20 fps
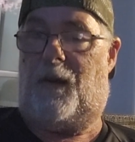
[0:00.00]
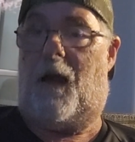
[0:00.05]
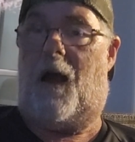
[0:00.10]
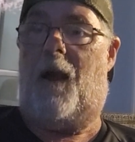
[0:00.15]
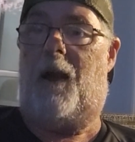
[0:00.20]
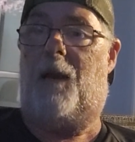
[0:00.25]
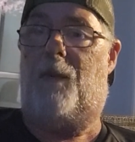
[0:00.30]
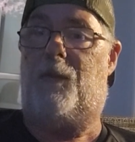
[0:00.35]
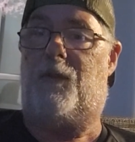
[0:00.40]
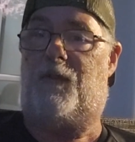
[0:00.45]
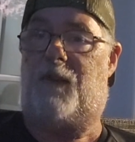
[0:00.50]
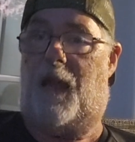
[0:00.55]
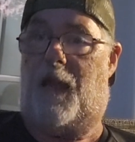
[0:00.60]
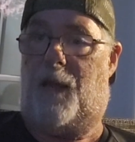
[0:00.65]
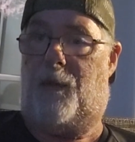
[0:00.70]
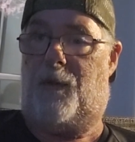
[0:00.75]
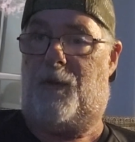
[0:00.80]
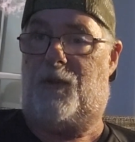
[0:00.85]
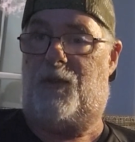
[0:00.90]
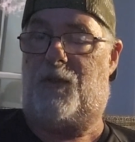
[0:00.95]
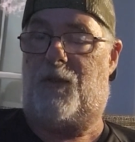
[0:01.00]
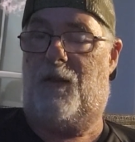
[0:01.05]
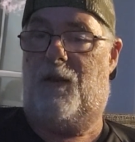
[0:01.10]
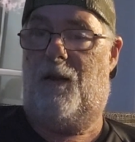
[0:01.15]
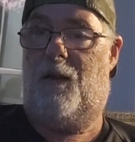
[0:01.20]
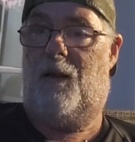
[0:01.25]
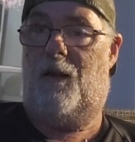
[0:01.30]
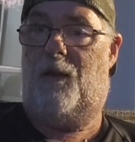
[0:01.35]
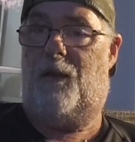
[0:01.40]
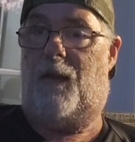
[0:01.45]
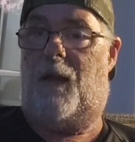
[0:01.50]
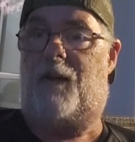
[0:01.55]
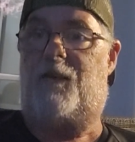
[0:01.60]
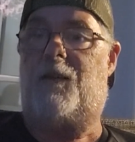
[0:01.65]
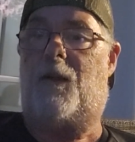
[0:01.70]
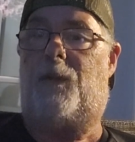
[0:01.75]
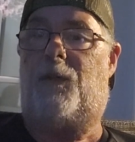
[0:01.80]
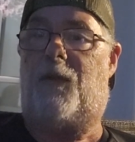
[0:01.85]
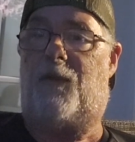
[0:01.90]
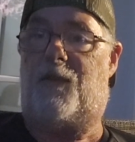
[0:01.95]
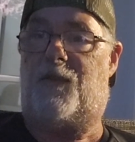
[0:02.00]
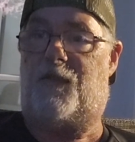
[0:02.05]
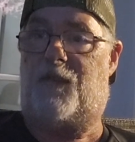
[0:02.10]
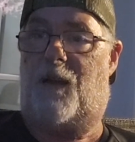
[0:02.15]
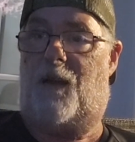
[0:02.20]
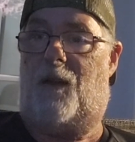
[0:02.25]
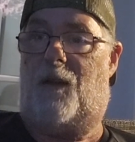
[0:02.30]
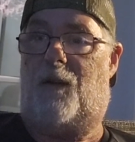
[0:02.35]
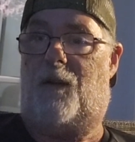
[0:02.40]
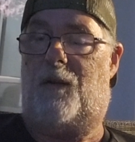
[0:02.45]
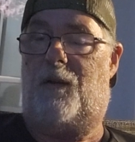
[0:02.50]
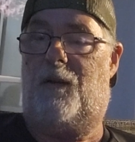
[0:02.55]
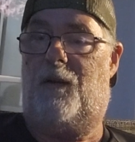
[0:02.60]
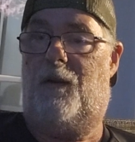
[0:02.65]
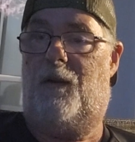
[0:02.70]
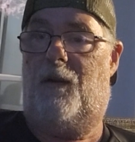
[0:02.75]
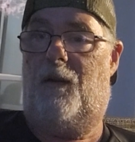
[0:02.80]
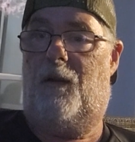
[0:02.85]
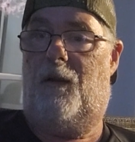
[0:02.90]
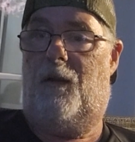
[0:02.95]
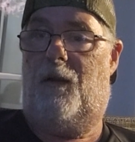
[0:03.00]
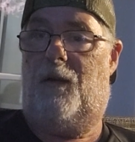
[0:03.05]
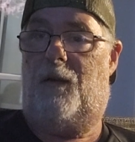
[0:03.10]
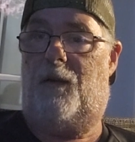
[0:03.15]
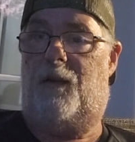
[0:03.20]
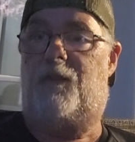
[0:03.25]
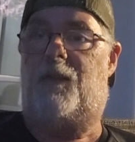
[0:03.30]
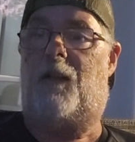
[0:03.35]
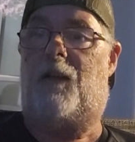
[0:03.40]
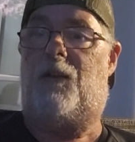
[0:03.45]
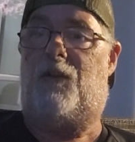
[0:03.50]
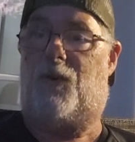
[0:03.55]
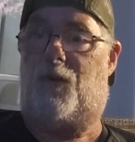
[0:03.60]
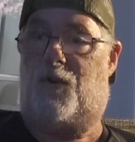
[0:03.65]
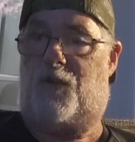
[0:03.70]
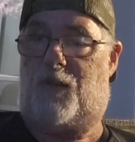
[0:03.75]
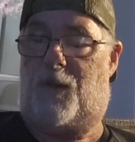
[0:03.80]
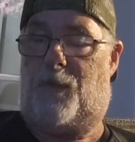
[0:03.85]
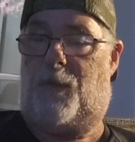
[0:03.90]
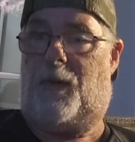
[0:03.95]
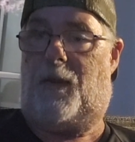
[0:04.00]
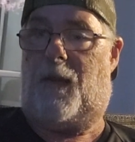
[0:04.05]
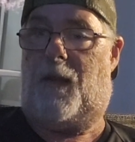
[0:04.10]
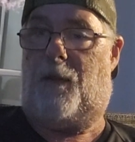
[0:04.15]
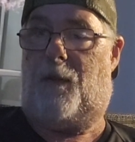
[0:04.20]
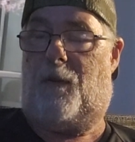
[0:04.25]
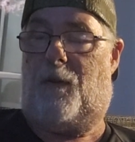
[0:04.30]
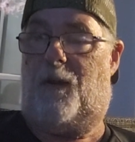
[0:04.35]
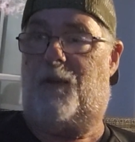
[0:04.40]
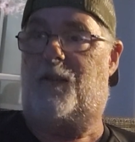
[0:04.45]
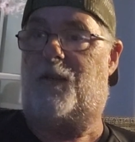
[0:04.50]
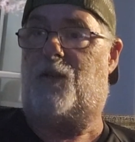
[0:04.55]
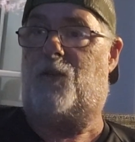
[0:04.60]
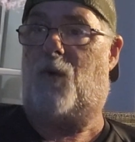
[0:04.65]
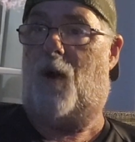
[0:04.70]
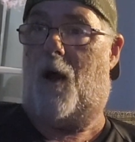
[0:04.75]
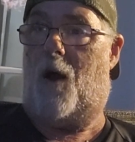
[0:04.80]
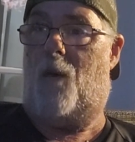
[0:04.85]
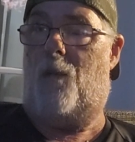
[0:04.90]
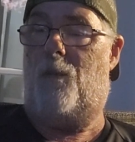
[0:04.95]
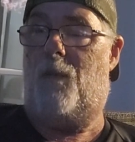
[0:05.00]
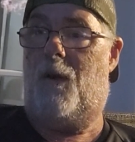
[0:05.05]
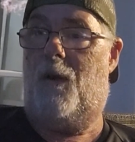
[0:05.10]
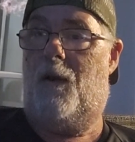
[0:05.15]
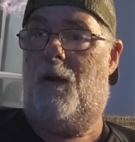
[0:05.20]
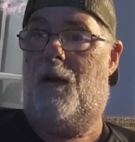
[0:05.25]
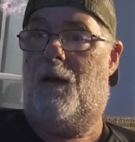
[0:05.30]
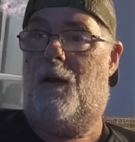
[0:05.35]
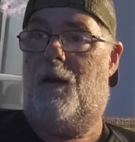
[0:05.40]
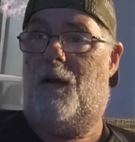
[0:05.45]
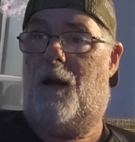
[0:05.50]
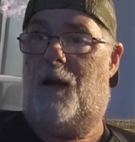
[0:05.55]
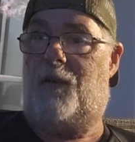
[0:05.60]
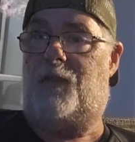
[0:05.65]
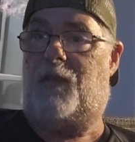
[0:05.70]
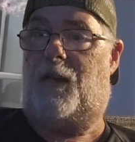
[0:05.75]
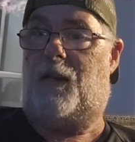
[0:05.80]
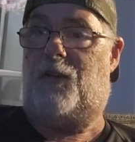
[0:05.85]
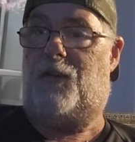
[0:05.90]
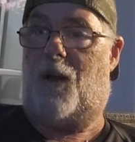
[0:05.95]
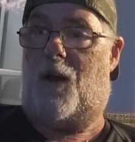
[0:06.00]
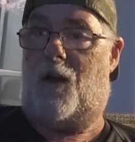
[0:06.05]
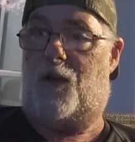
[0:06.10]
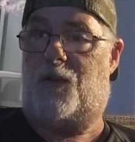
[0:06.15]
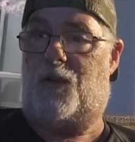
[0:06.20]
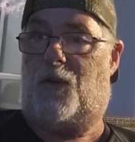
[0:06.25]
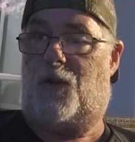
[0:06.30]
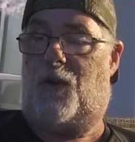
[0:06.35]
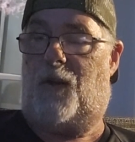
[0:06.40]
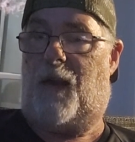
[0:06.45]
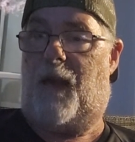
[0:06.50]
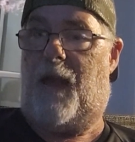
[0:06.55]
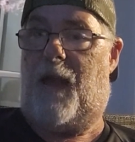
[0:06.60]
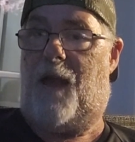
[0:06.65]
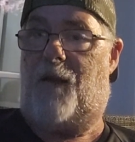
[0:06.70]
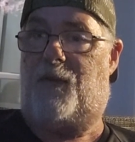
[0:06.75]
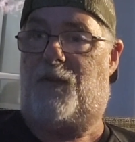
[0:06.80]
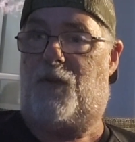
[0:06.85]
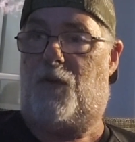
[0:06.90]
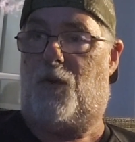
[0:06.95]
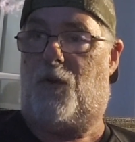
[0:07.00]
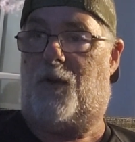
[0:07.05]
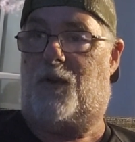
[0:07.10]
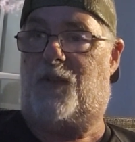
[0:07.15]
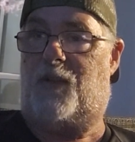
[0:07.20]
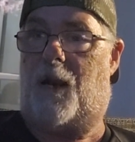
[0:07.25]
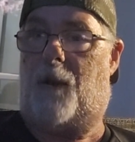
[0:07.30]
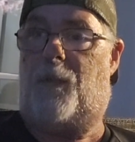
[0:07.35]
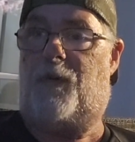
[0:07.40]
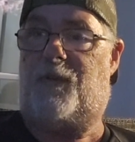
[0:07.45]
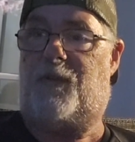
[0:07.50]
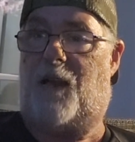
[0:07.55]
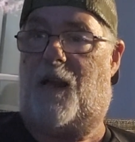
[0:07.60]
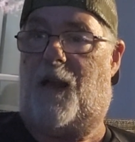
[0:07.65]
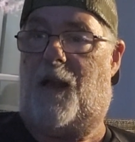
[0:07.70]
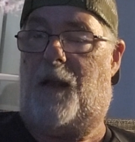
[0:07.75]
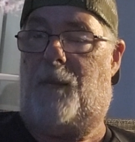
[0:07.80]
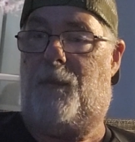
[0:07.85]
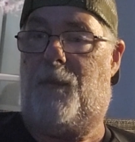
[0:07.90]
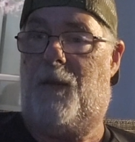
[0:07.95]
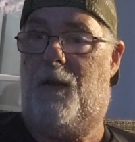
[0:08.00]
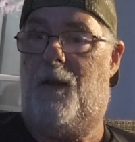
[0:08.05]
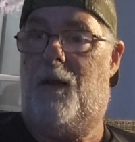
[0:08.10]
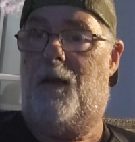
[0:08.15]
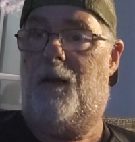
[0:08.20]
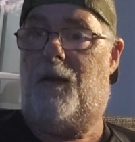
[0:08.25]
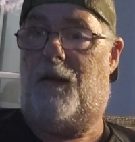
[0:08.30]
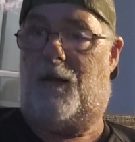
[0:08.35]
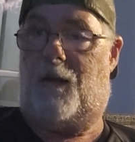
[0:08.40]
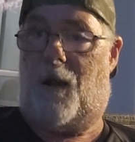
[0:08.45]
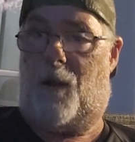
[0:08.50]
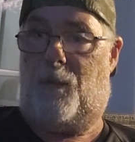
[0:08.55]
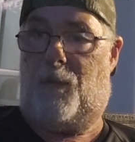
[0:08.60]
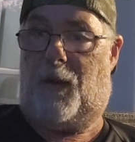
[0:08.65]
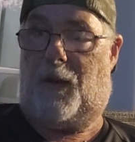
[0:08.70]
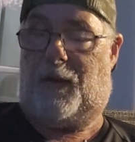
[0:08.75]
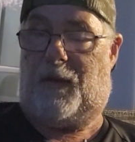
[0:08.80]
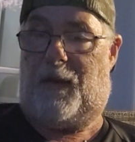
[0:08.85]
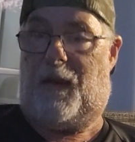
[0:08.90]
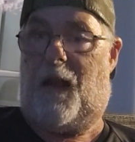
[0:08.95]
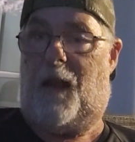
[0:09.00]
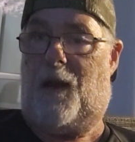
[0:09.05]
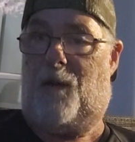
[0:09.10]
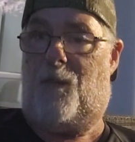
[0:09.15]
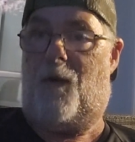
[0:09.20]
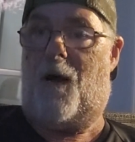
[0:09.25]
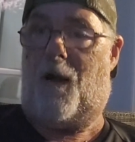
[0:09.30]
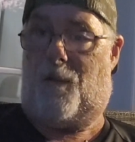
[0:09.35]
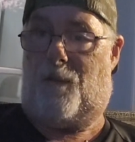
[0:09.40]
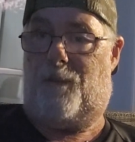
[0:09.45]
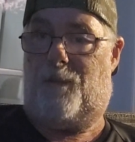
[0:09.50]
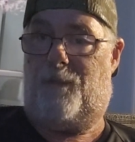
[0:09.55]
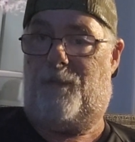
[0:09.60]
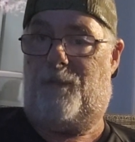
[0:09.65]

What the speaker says: The item's damaged. That's up to the seller to send you a shipping label. I said, well, he's also going to have to set up a time to come pick the item up.